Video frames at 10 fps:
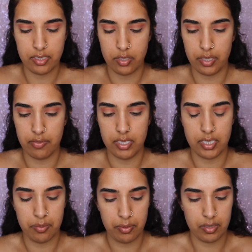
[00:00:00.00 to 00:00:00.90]
so even
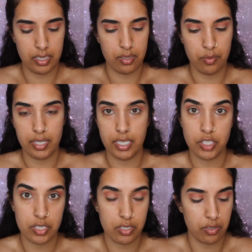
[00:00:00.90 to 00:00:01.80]
deeper than the one I
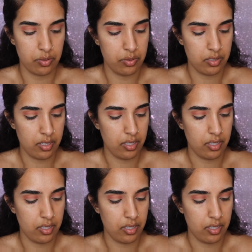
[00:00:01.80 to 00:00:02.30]
just used.